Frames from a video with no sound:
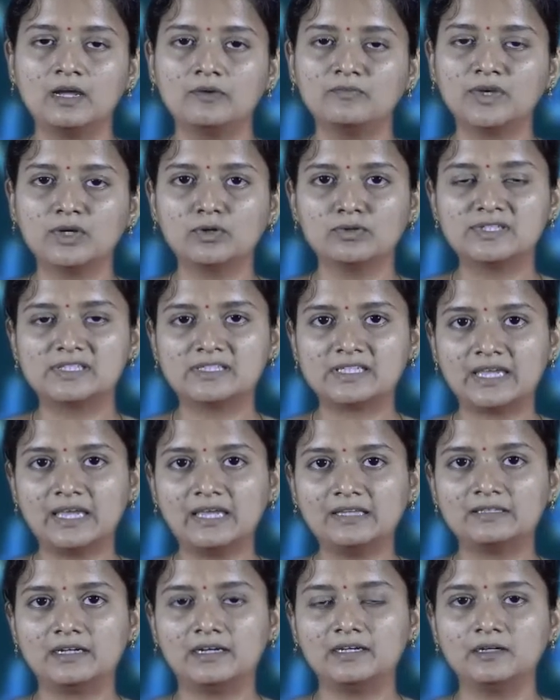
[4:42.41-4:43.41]
We could
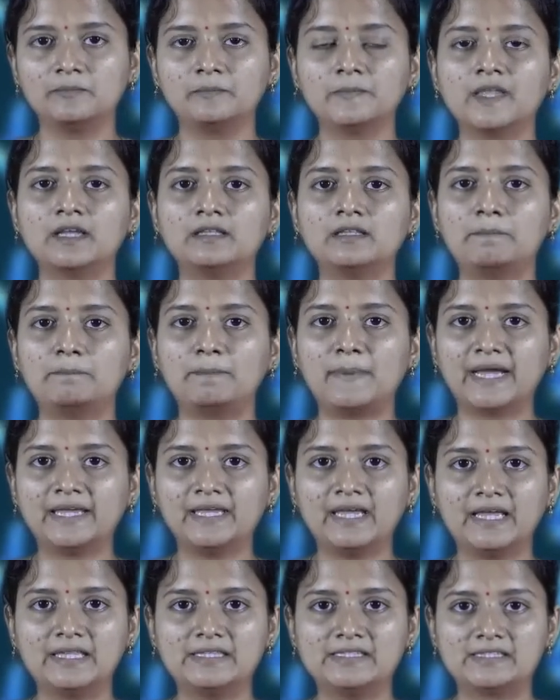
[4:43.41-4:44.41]
say that the pi
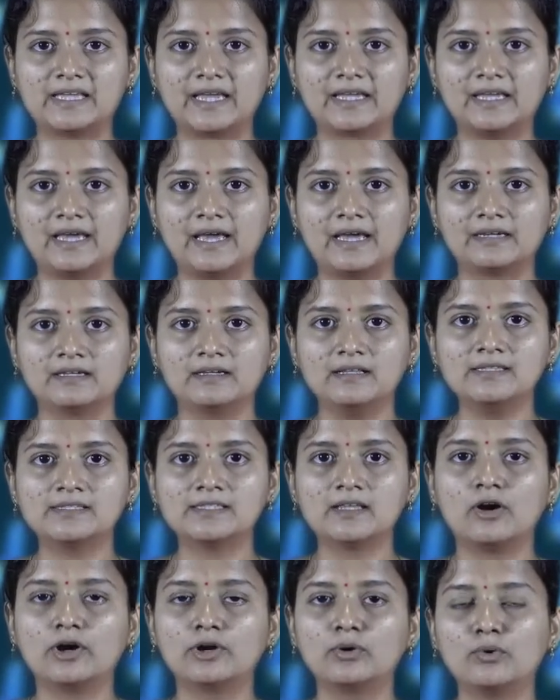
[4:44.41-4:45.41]
and psi angles
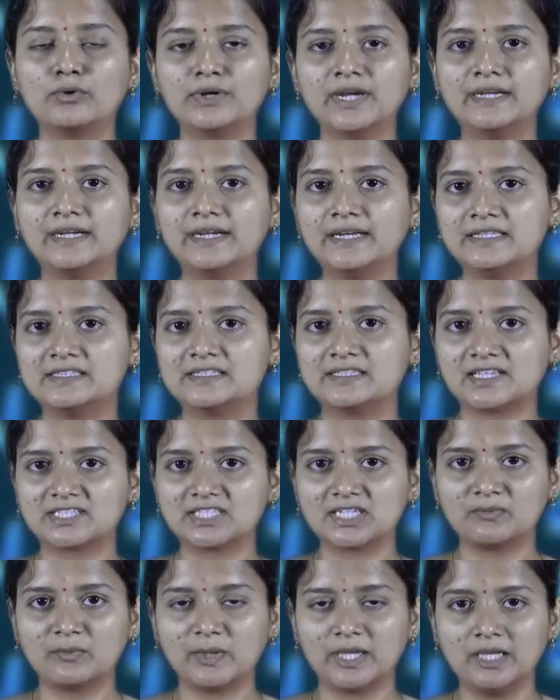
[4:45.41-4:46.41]
are oriented in
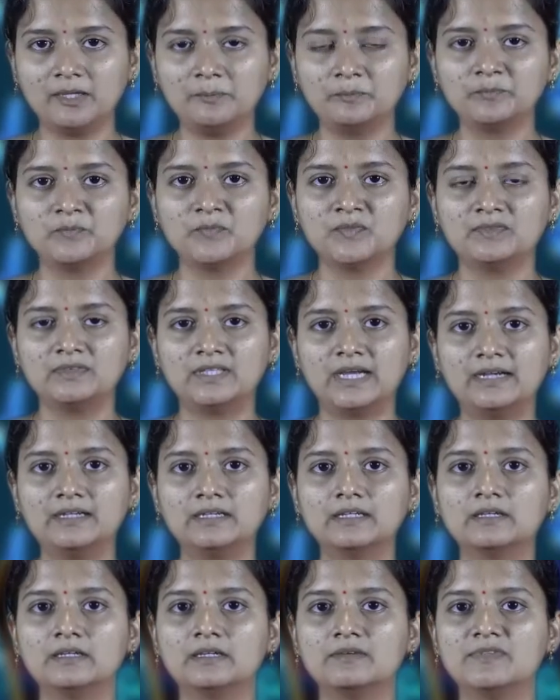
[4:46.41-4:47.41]
such a way
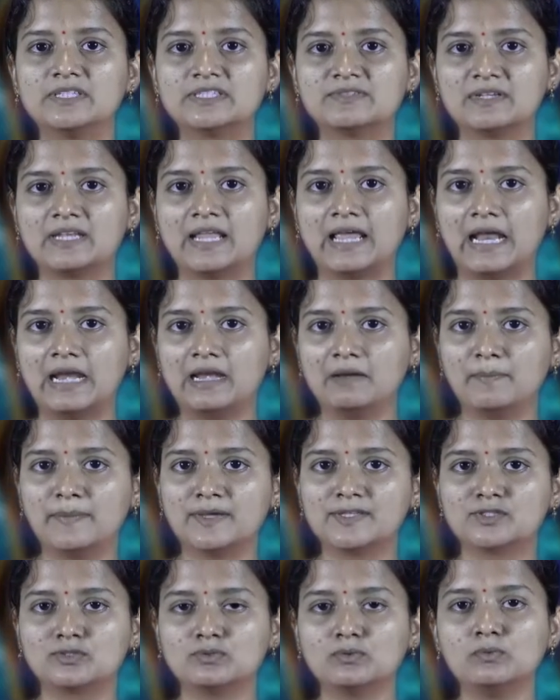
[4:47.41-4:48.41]
that which will help
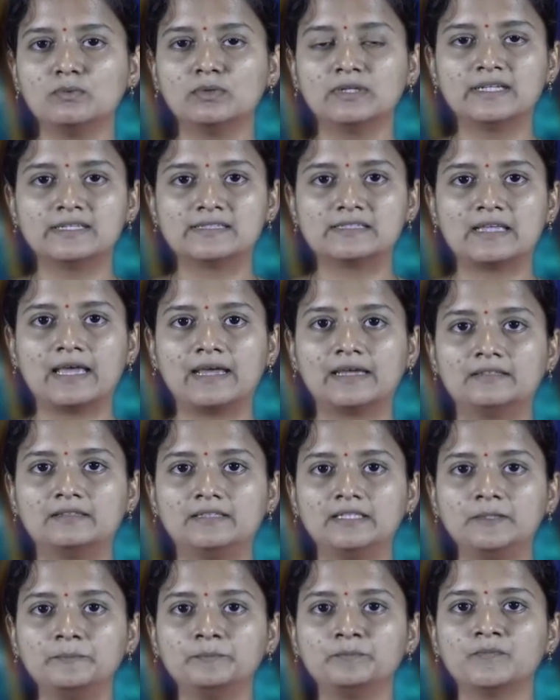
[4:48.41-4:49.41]
us to decide
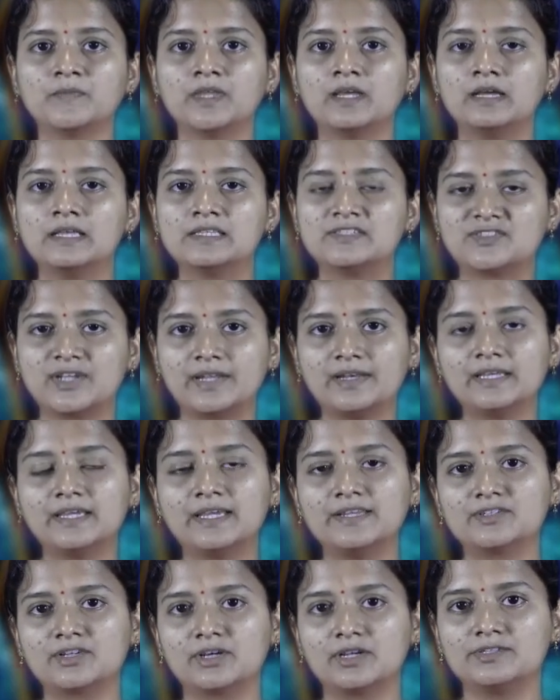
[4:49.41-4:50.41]
the steric
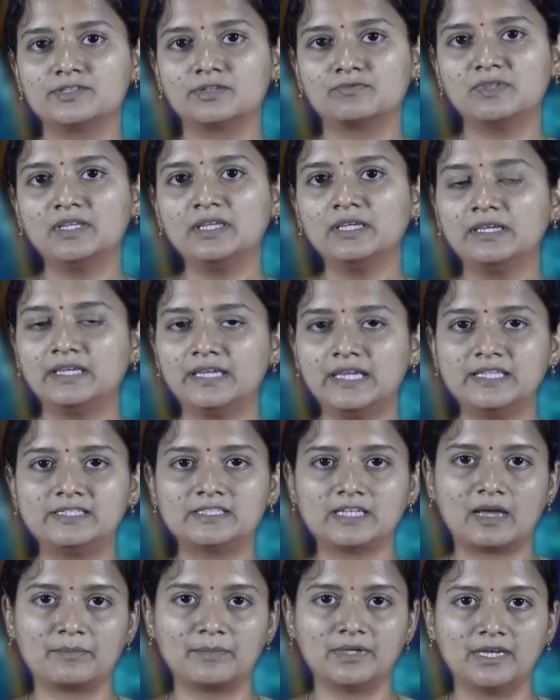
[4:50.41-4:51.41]
hindrance of the
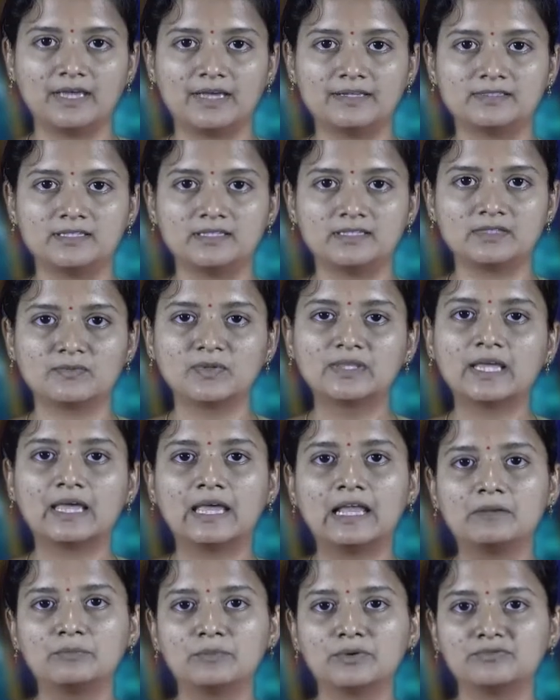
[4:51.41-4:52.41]
each amino acids with the
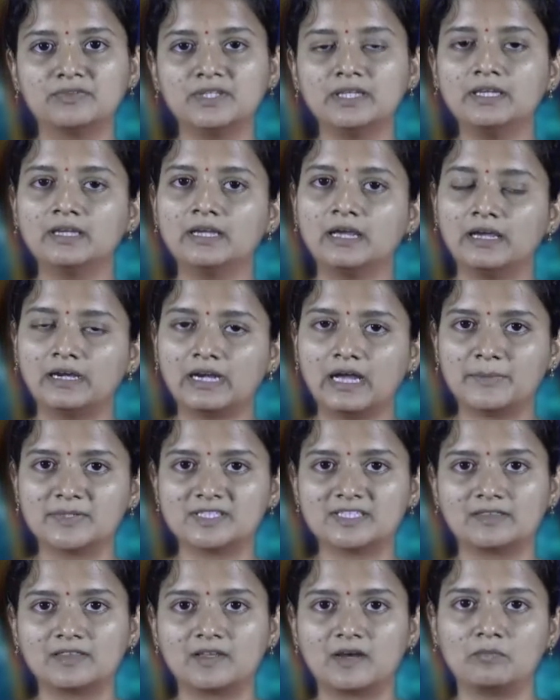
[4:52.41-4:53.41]
help of the
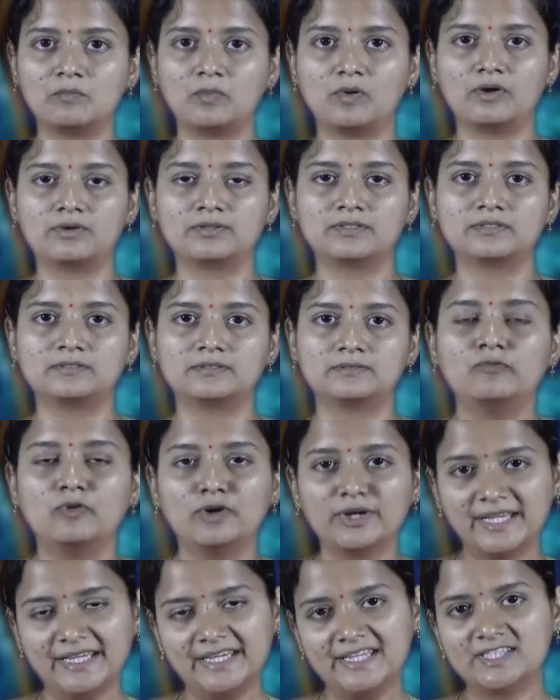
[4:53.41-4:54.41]
Ramachandran plot.
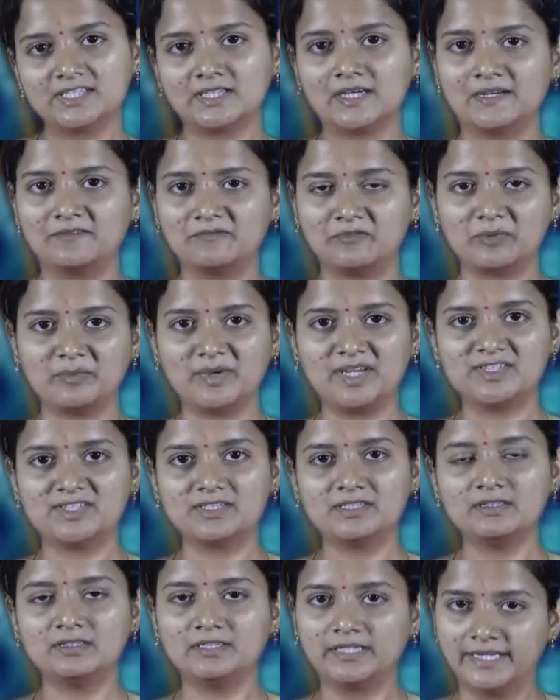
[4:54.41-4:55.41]
For each
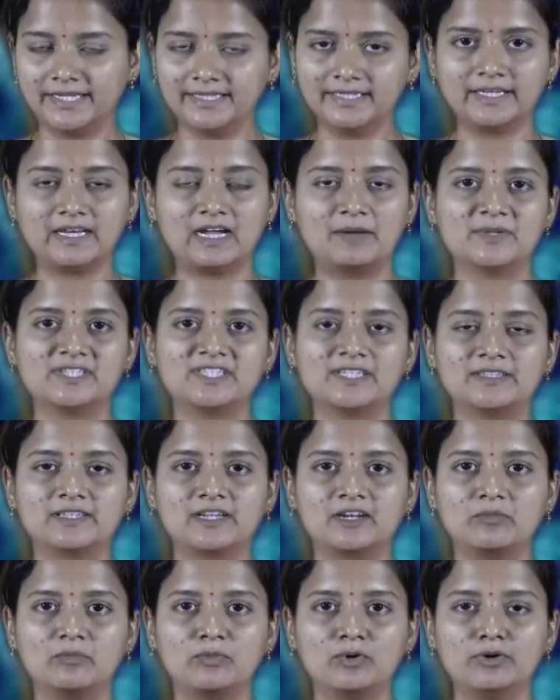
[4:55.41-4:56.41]
conformation in the
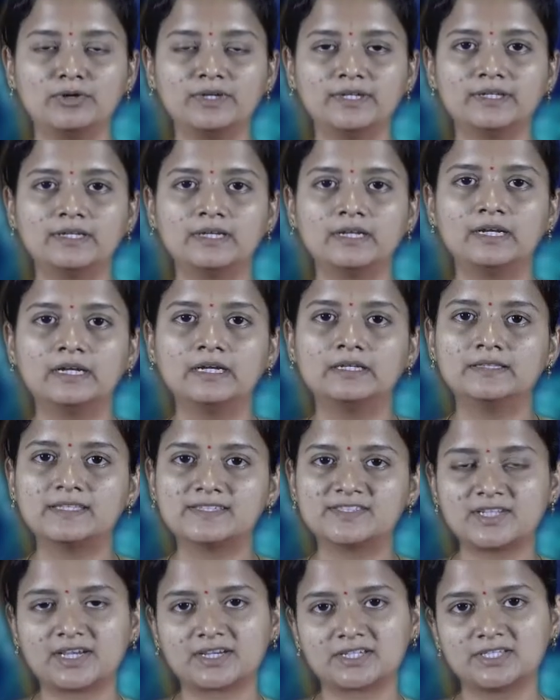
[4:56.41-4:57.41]
Ramachandran plot, the
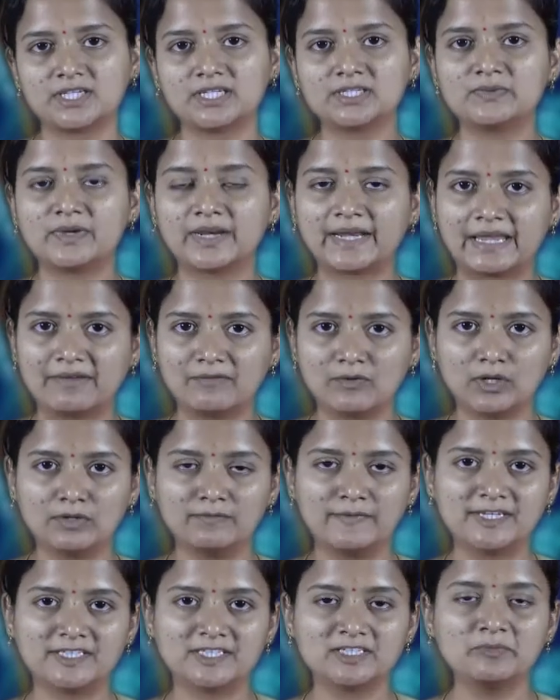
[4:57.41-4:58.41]
structures were
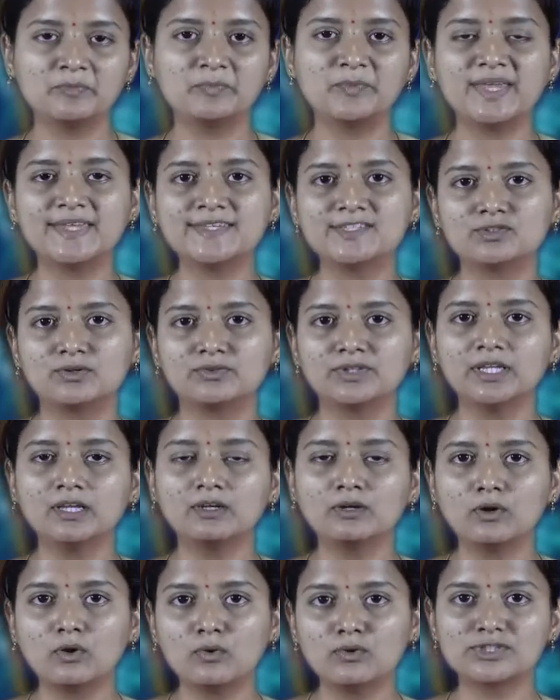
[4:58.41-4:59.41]
evaluated based on the
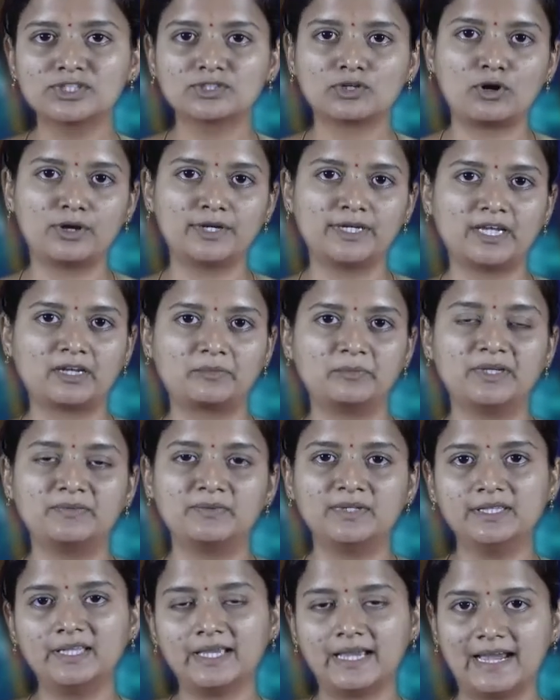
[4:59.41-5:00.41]
close contact
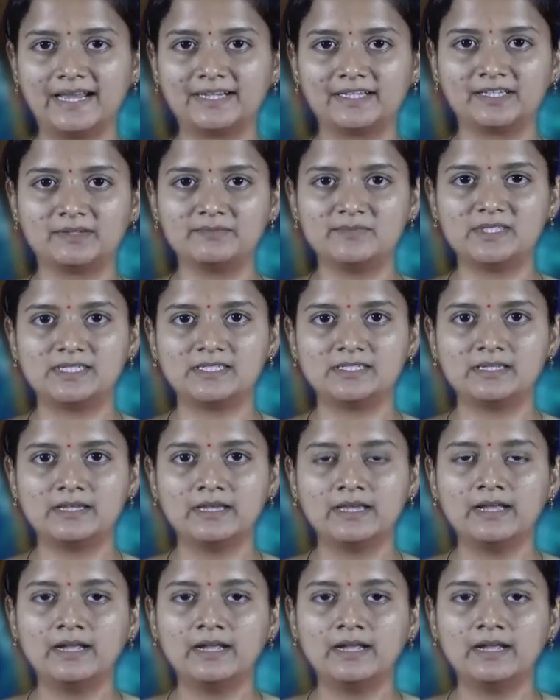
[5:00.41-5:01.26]
between the atoms.